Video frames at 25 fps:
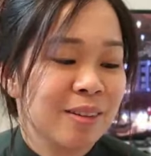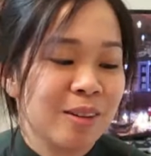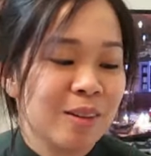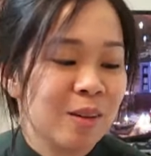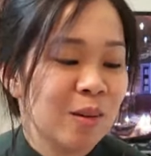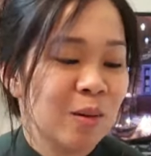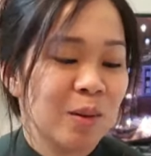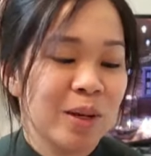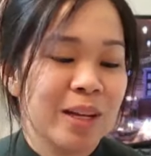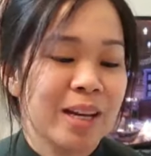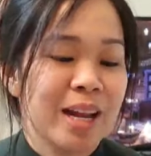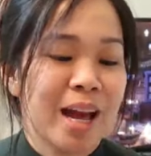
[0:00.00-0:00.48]
you
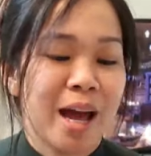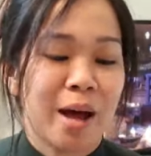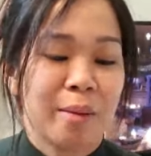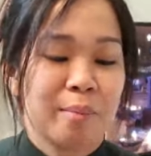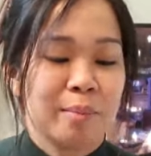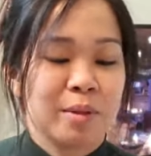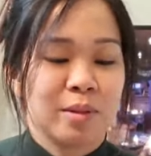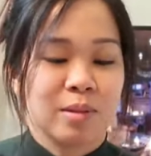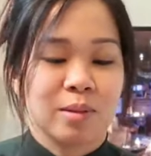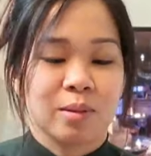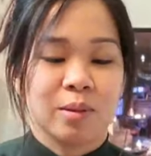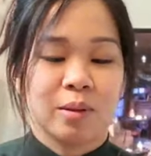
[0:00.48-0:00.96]
know, in
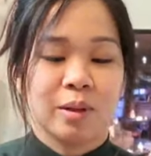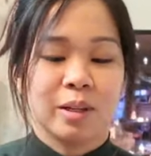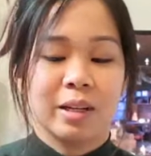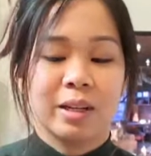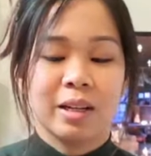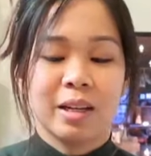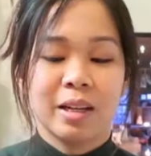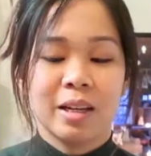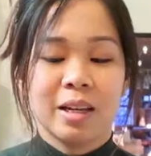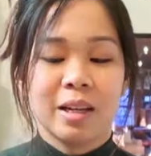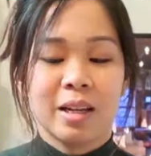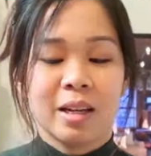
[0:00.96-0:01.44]

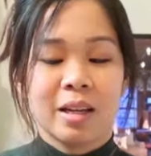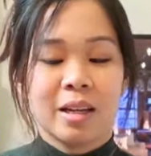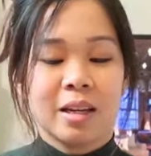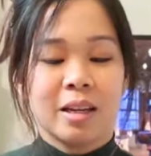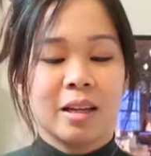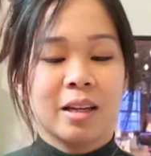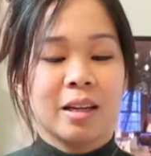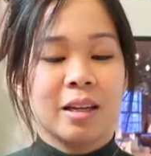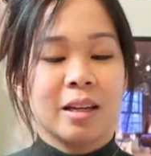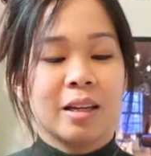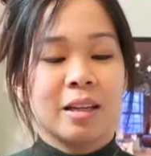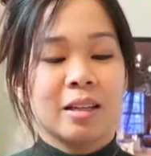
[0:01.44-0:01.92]
Amazon.
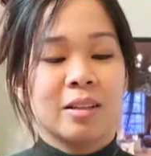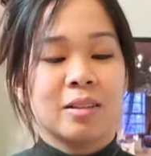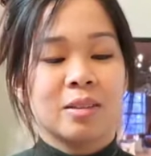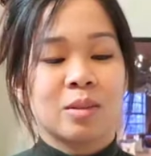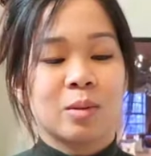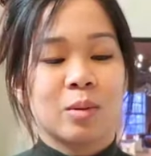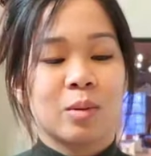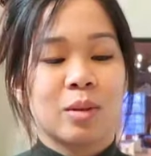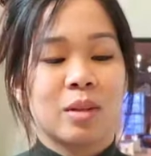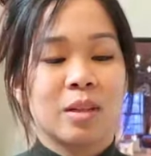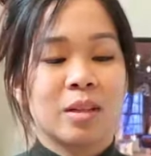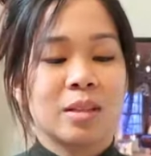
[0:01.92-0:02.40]

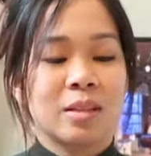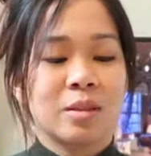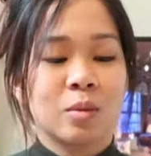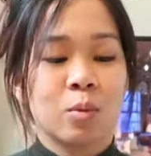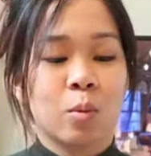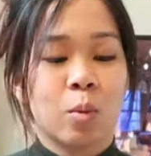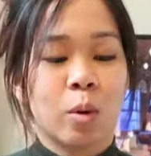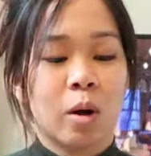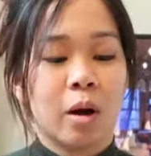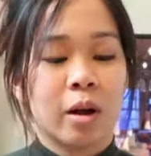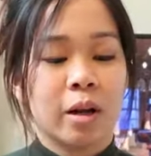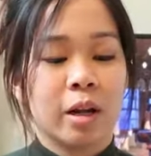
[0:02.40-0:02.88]
So
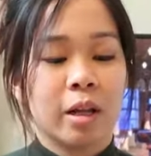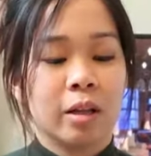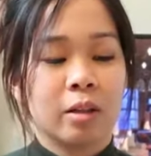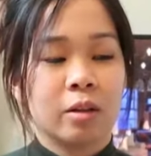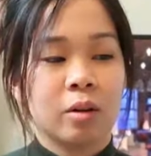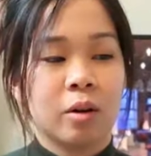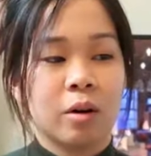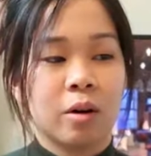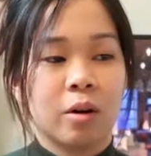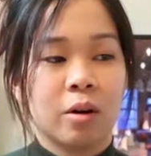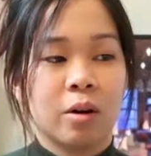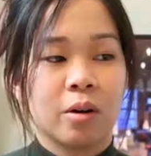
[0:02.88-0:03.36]
this one, it
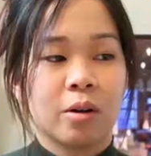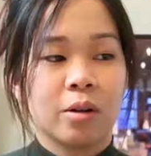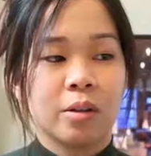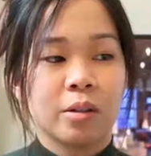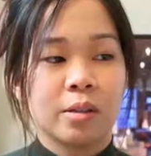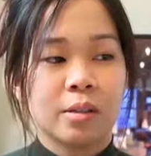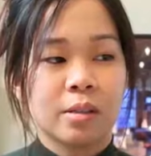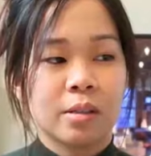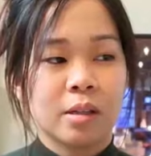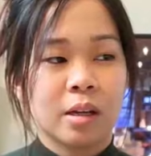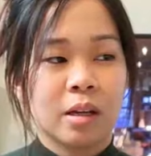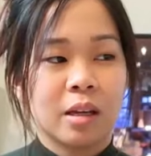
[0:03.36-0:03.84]

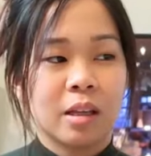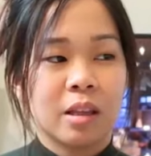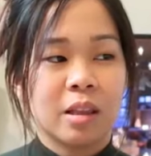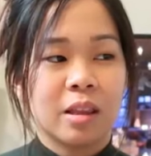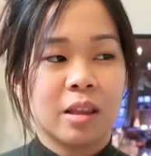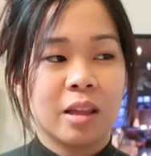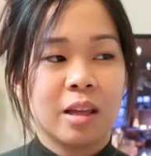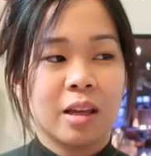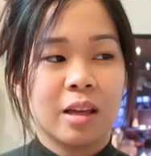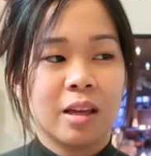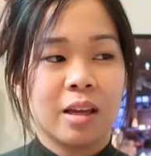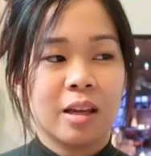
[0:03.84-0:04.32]
costs, I
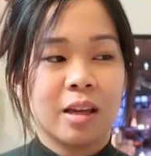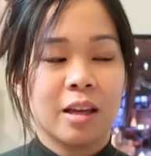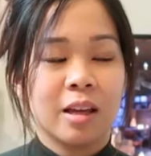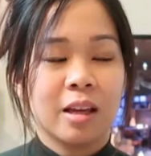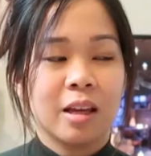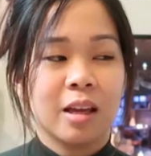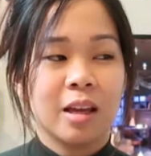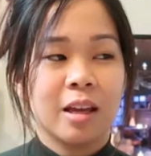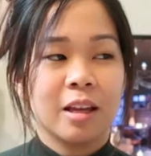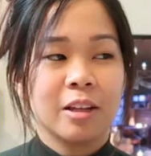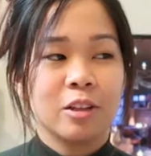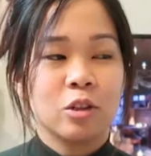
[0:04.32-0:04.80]

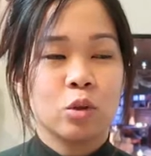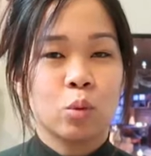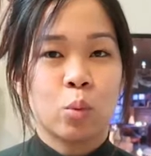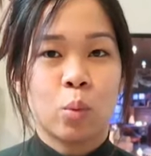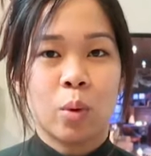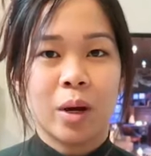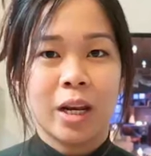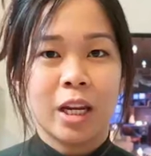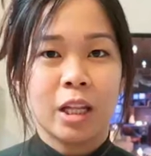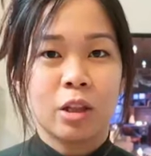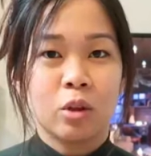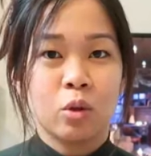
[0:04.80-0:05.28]
think,
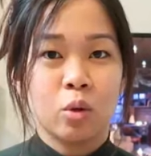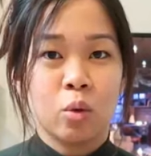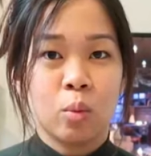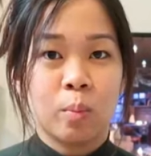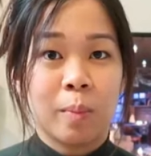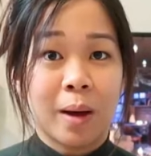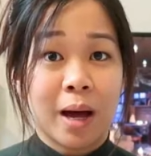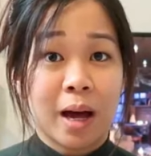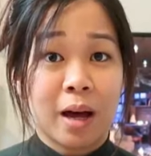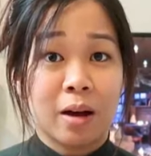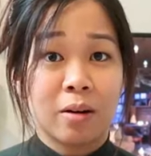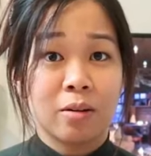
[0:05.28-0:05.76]

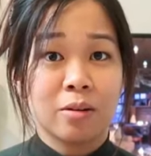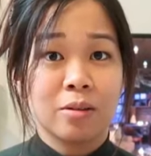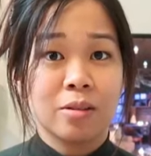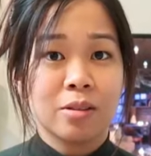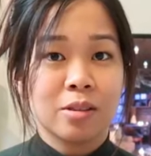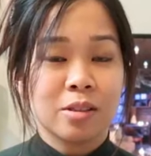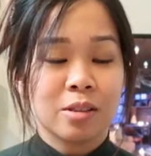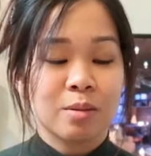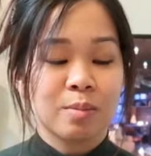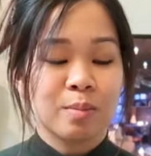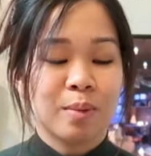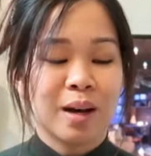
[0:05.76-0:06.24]

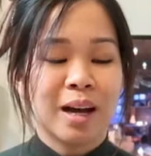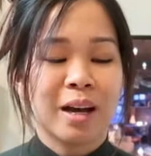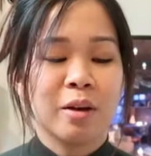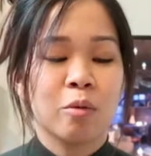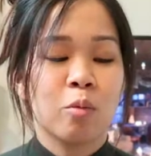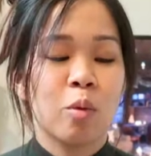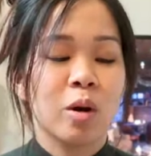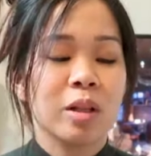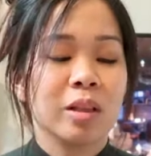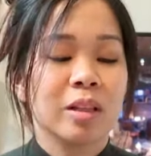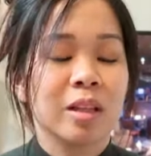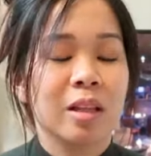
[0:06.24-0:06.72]
£22. But I
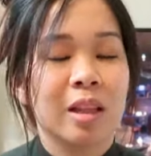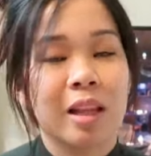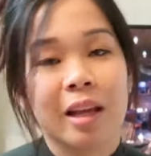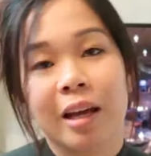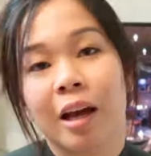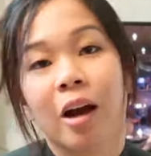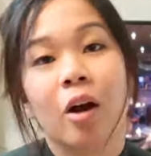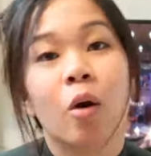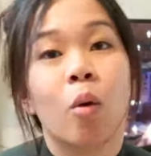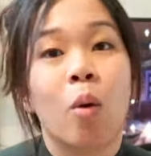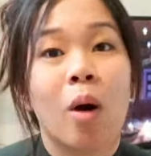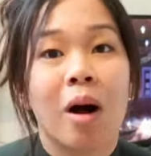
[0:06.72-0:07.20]
wanted
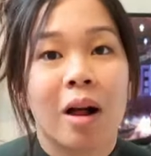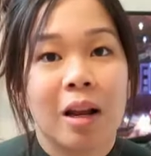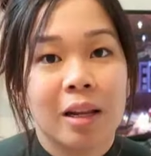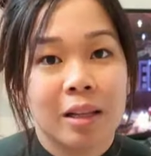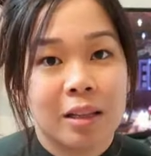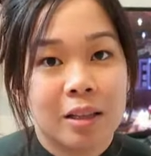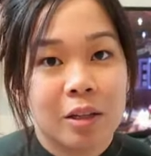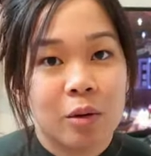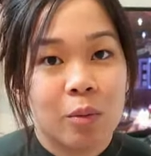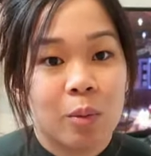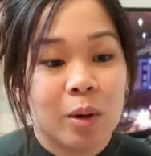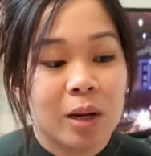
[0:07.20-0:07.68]
like a
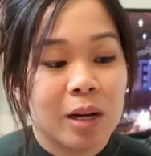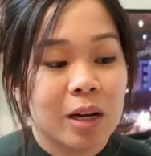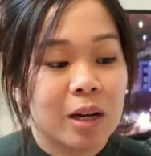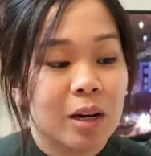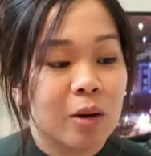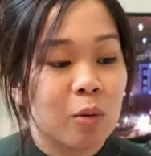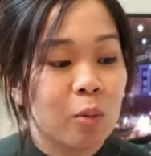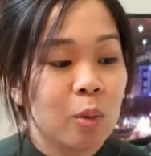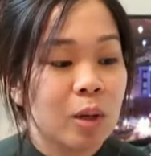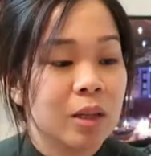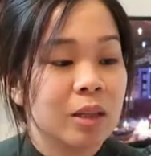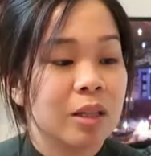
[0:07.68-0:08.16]
quality one, and
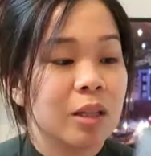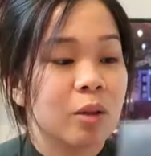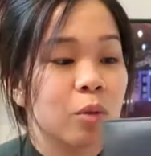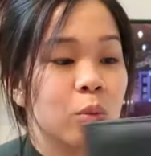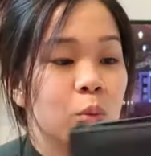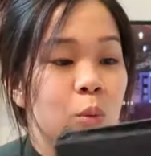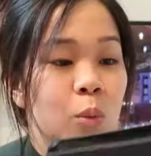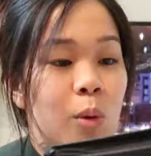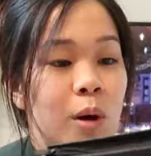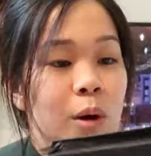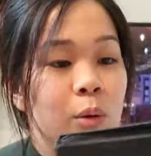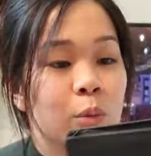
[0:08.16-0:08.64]
I
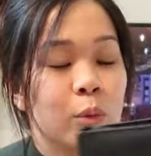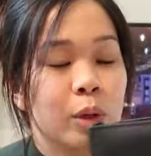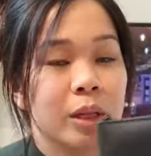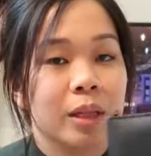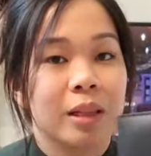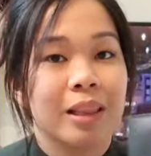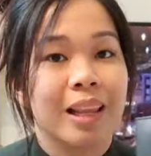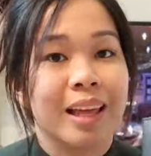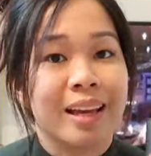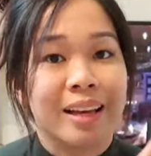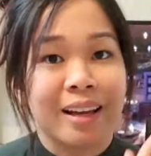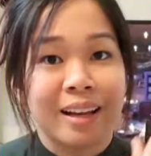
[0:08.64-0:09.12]
wanted one
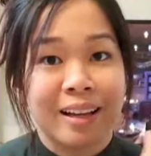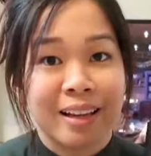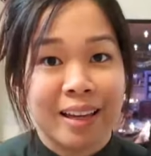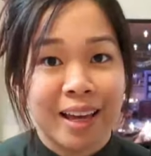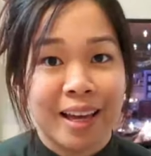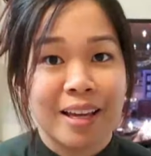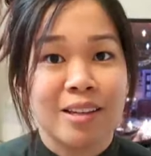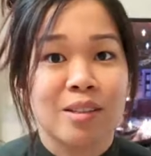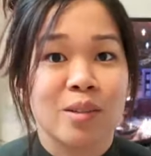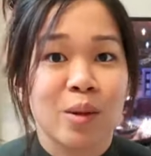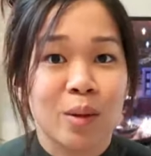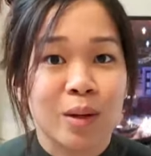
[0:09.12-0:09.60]
with like a
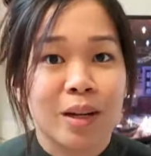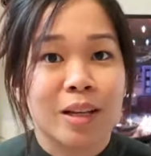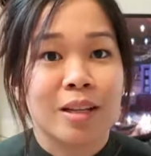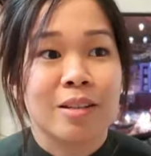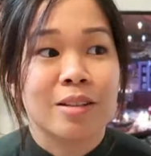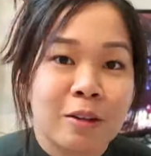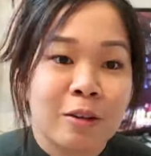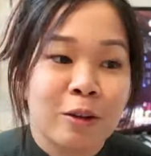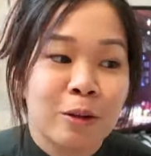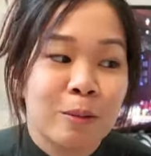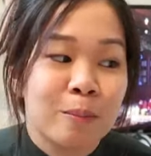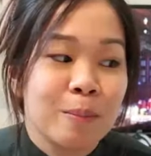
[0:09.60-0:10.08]
case on
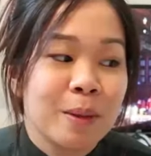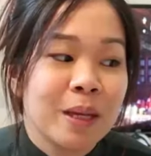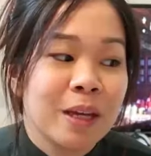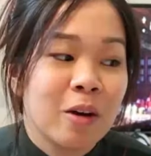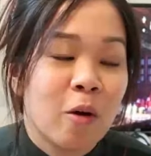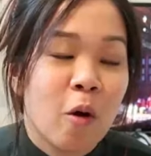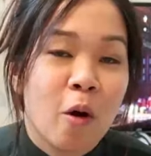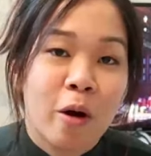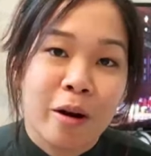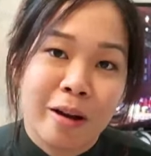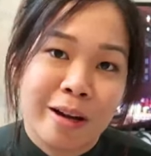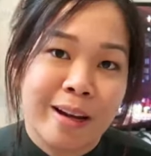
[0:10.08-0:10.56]
it. Could be
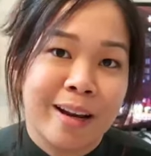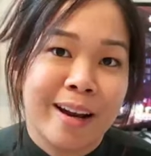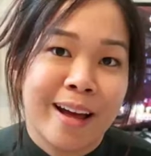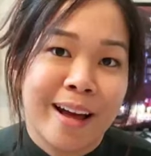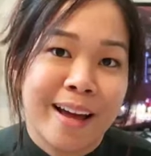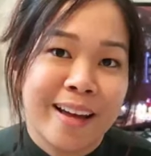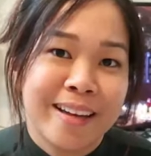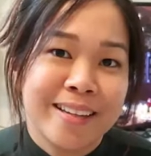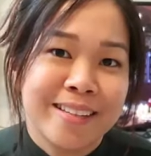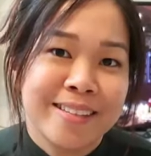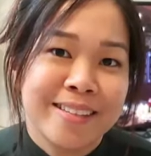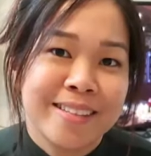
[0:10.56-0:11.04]

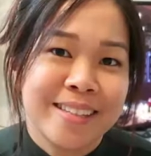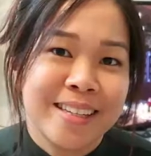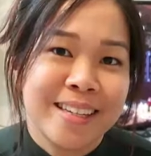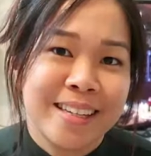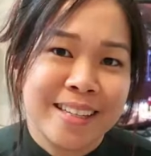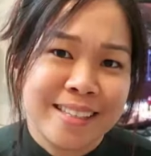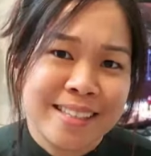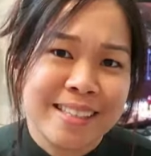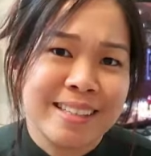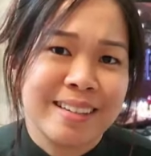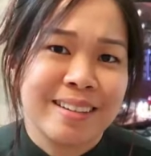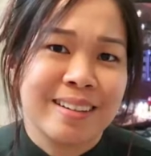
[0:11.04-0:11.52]
organized
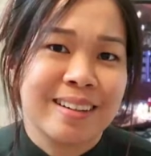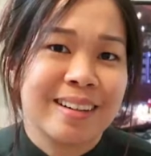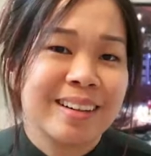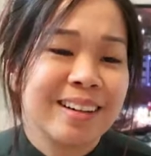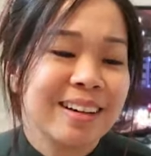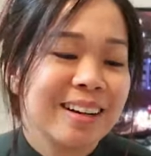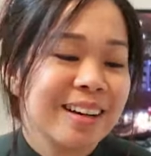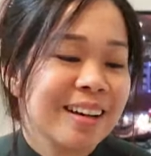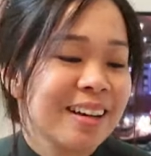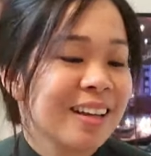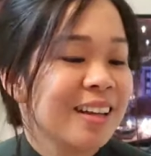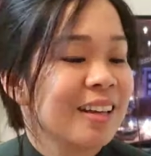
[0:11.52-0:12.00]

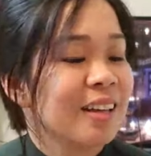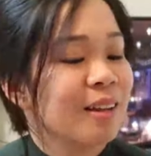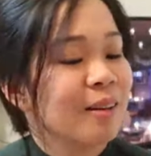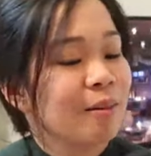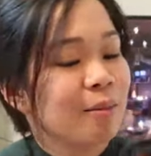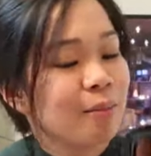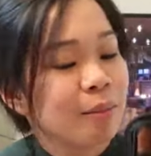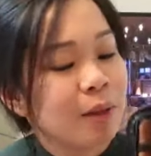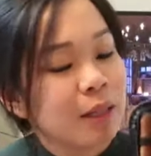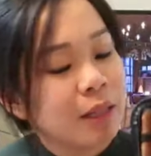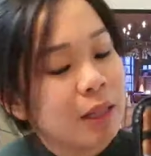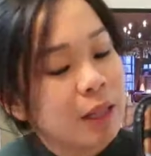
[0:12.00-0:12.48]
easier.
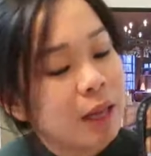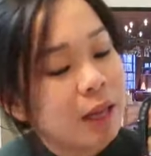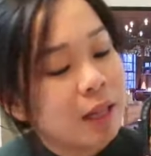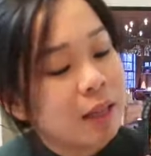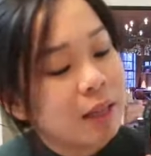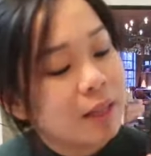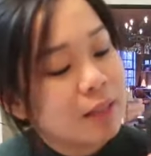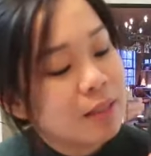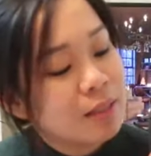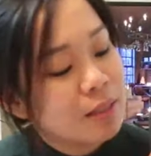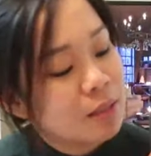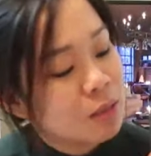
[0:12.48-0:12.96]
But yeah,
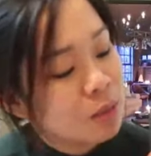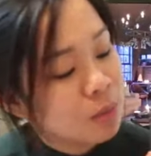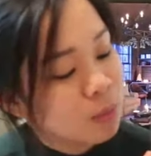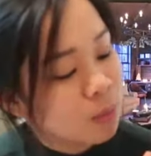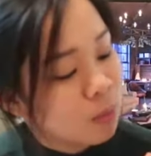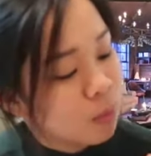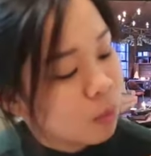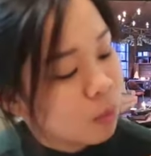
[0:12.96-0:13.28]
this is,